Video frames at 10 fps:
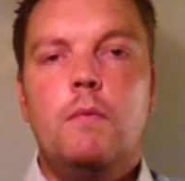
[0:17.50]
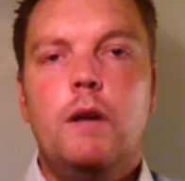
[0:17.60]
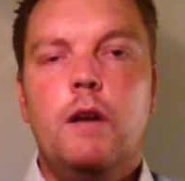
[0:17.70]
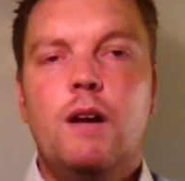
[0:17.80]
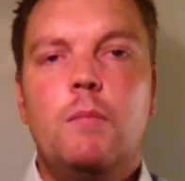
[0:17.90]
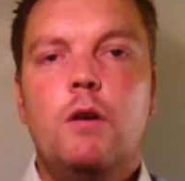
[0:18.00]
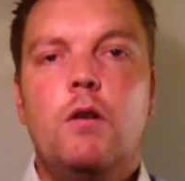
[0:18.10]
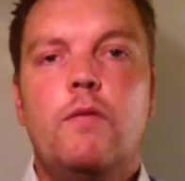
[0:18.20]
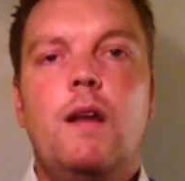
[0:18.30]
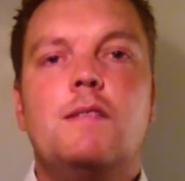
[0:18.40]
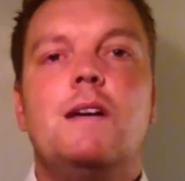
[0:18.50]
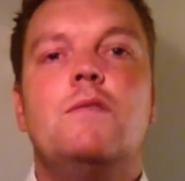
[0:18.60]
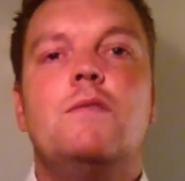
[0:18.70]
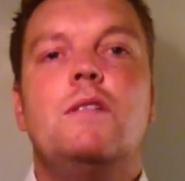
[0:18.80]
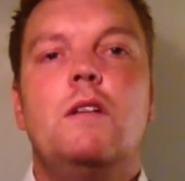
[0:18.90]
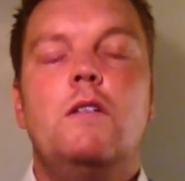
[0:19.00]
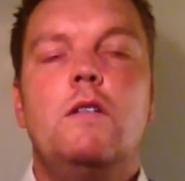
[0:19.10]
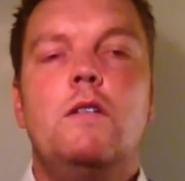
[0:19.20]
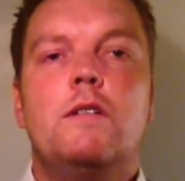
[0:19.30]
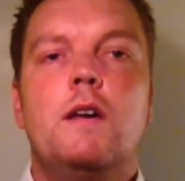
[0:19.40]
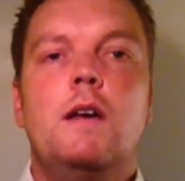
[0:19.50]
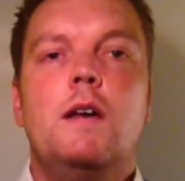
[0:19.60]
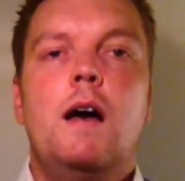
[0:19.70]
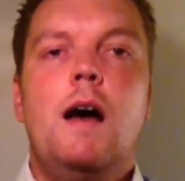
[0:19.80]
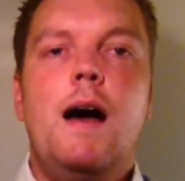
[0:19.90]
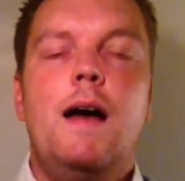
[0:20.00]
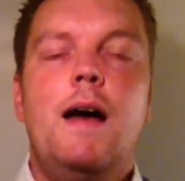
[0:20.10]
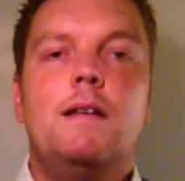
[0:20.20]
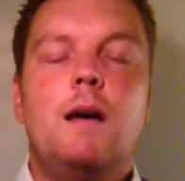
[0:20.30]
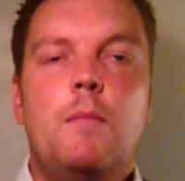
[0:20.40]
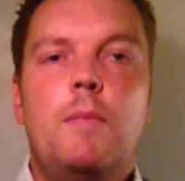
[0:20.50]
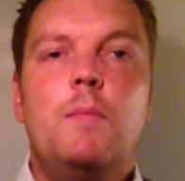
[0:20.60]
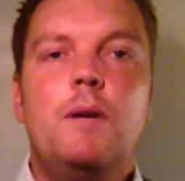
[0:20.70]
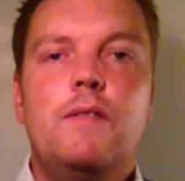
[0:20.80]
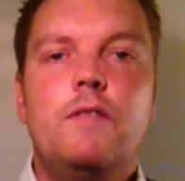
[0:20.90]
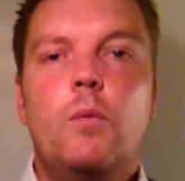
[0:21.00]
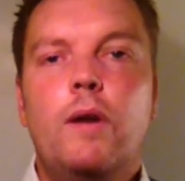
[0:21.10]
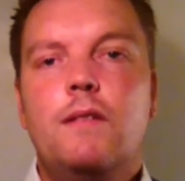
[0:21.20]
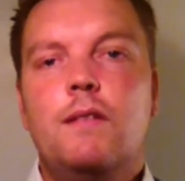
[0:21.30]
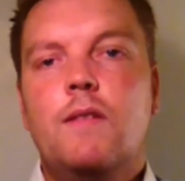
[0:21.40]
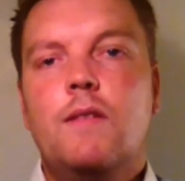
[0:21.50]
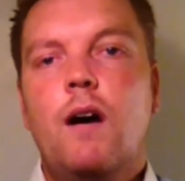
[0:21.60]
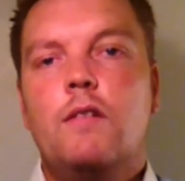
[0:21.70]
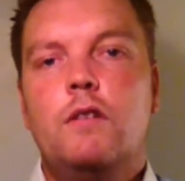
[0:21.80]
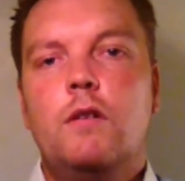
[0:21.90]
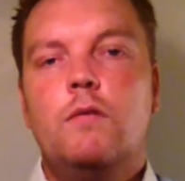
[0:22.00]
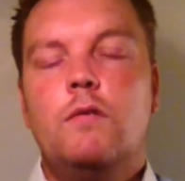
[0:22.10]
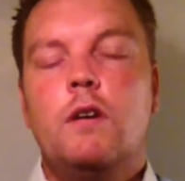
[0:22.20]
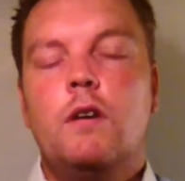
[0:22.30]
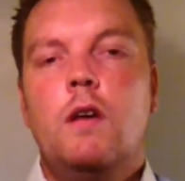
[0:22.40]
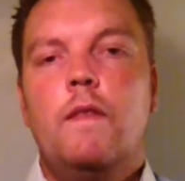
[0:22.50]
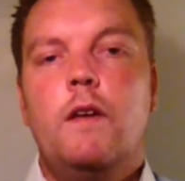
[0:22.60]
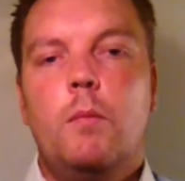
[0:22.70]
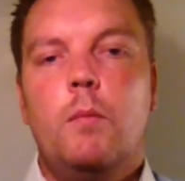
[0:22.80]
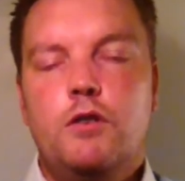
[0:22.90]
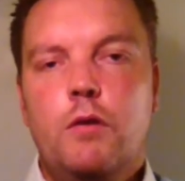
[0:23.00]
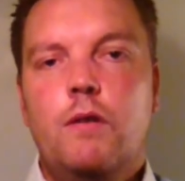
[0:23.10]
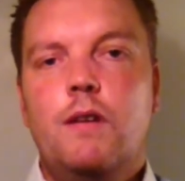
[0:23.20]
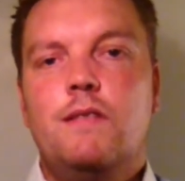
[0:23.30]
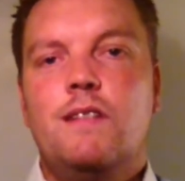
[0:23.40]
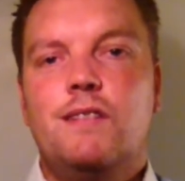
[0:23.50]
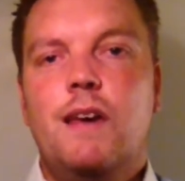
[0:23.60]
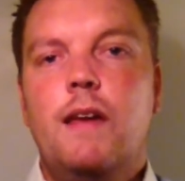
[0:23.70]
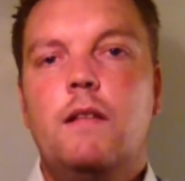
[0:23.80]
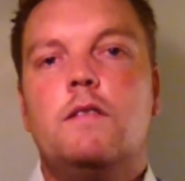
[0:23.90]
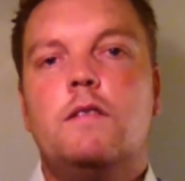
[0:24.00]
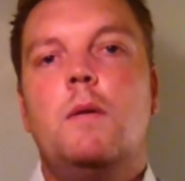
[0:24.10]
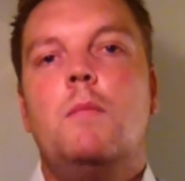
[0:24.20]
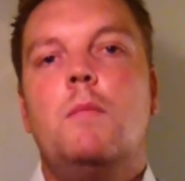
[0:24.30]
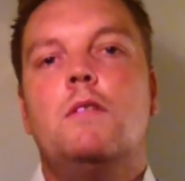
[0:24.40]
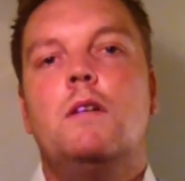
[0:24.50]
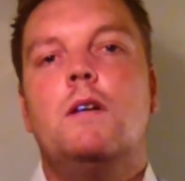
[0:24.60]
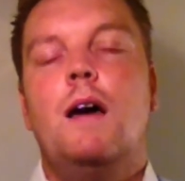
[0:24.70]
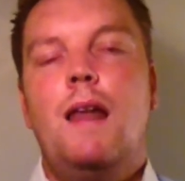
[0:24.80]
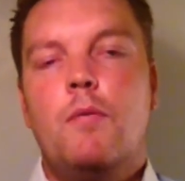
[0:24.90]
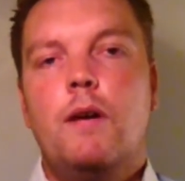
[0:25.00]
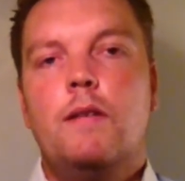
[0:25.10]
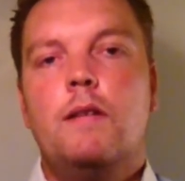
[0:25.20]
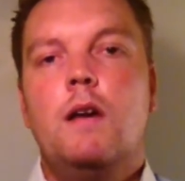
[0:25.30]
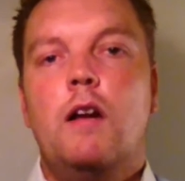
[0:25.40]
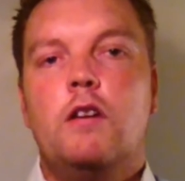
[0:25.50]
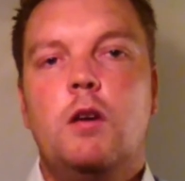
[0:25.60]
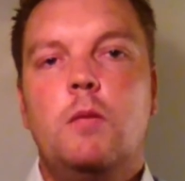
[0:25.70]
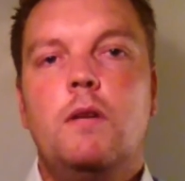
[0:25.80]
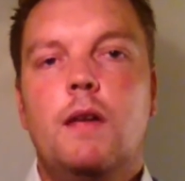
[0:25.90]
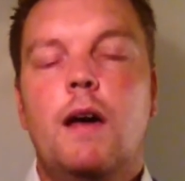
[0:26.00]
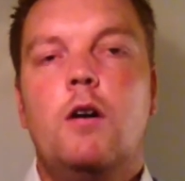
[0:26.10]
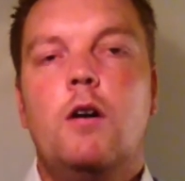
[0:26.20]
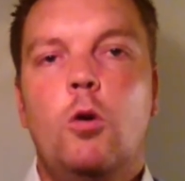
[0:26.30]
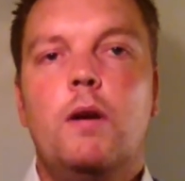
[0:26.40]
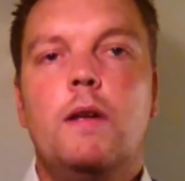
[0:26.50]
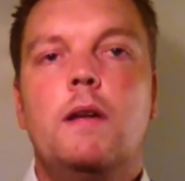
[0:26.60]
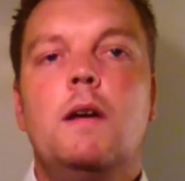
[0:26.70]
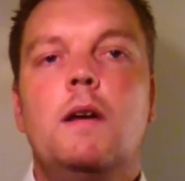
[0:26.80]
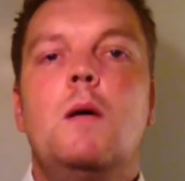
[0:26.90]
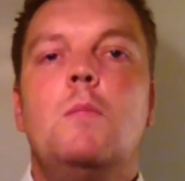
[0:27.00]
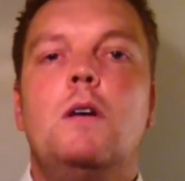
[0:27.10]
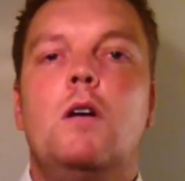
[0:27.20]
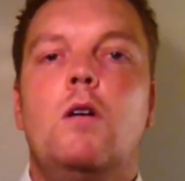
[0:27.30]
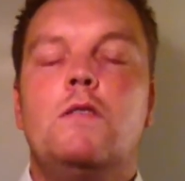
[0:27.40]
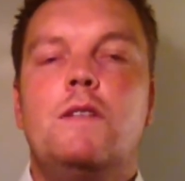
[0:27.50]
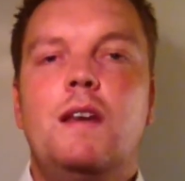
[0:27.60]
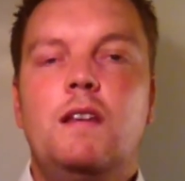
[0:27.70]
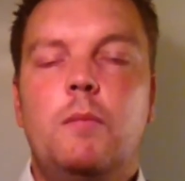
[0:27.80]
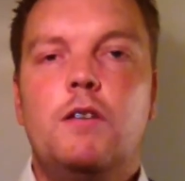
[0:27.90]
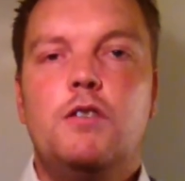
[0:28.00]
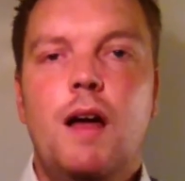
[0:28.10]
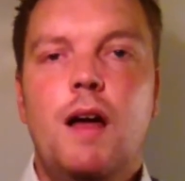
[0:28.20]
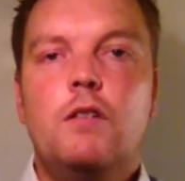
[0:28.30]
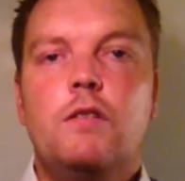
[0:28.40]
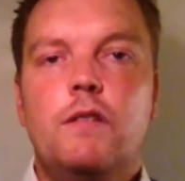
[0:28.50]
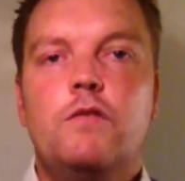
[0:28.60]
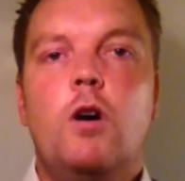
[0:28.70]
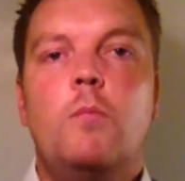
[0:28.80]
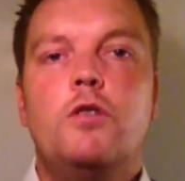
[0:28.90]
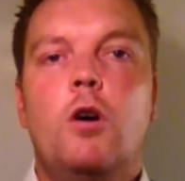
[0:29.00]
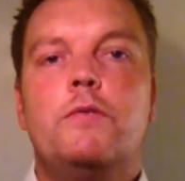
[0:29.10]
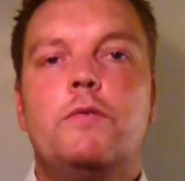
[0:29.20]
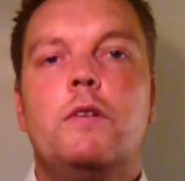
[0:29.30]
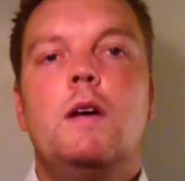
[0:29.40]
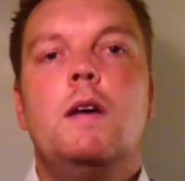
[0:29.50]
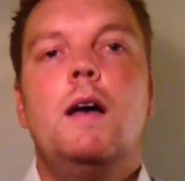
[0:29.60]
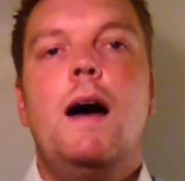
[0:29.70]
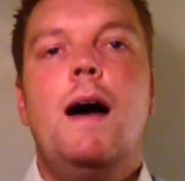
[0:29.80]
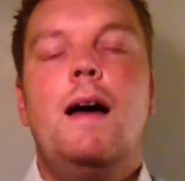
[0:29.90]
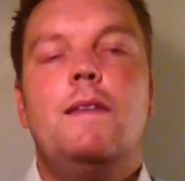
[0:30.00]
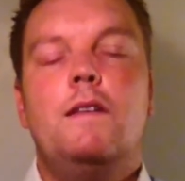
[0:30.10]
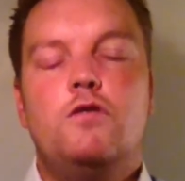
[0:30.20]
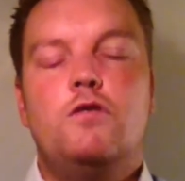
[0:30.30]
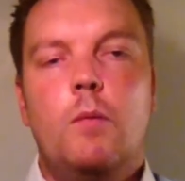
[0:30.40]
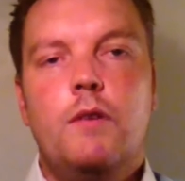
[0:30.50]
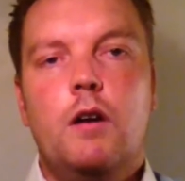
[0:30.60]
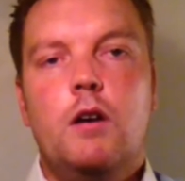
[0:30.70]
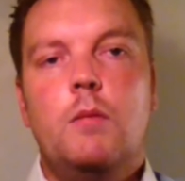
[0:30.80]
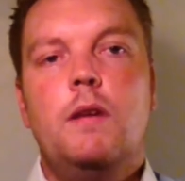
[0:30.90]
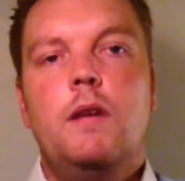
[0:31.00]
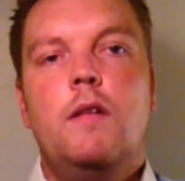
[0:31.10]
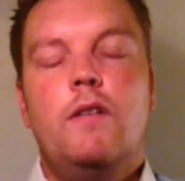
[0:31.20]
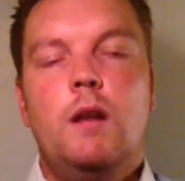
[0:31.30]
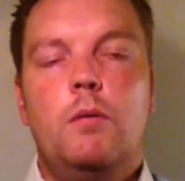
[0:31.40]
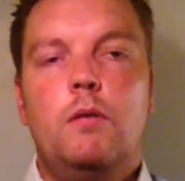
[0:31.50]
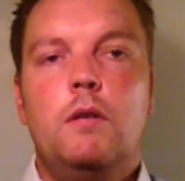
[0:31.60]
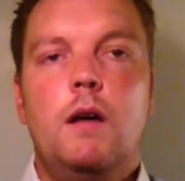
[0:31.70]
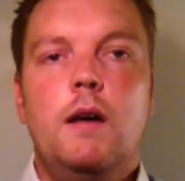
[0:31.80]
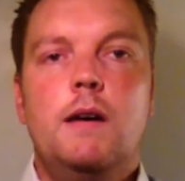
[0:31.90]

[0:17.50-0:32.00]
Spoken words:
incredibly over the last 10 to 15 years, and I'm a big believer that we need to give our students the opportunities and the skills to be able to collaborate and communicate globally, because they need to be able to challenge for these top jobs and these jobs that are going to be available